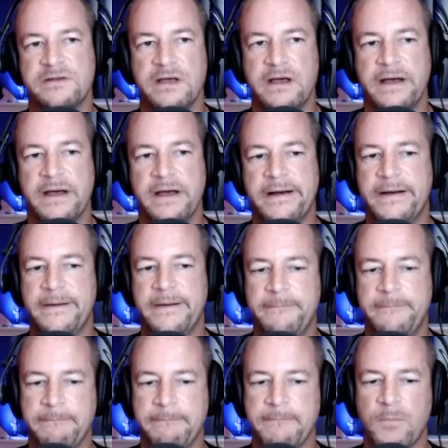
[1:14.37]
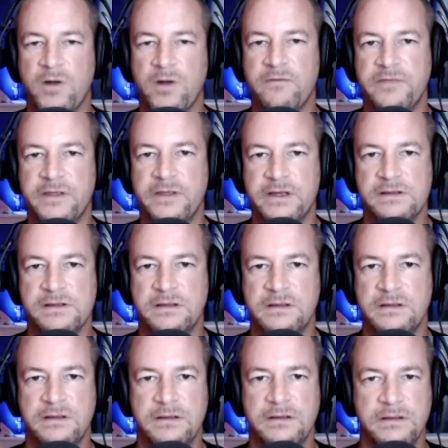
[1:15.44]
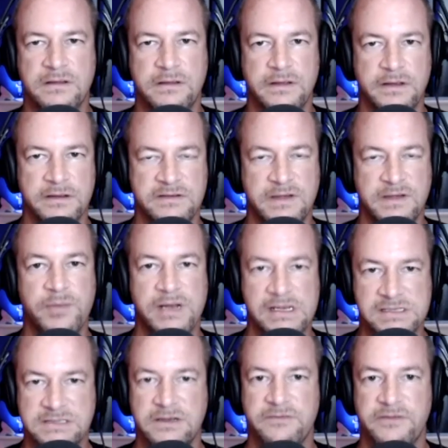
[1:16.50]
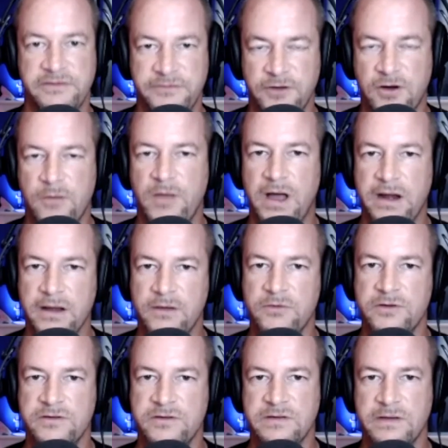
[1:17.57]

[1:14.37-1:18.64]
One of the timpanist of the Philharmonic was